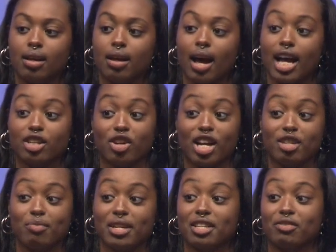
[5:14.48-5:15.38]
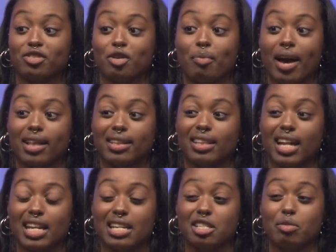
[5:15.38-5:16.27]
I scratched myself so badly
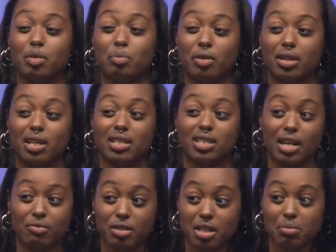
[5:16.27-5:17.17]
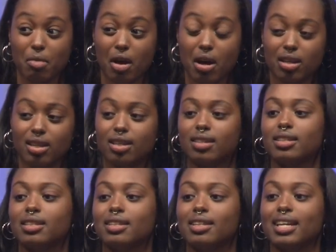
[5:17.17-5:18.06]
that I needed to be put in a safety smock,
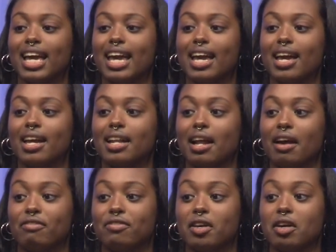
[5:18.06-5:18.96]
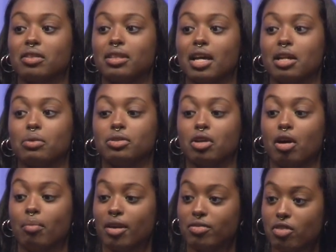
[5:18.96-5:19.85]
and I felt that it was
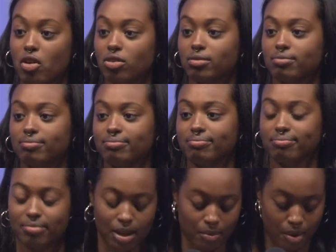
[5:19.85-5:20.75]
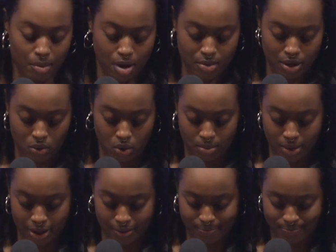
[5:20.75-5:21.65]
all my fault that my mom didn't want me.